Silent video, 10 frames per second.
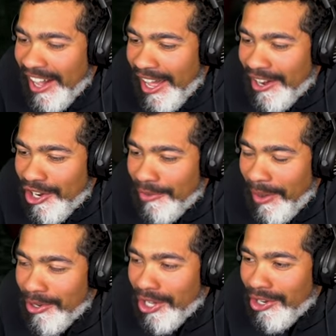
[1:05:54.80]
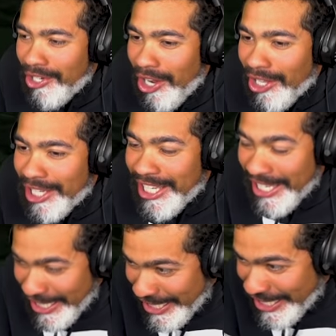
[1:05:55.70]
I don't know if I would go and call it
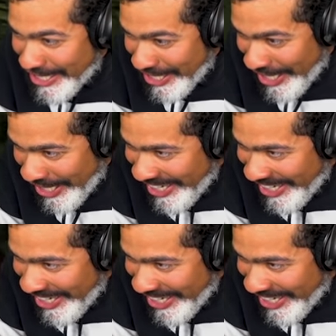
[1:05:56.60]
easy.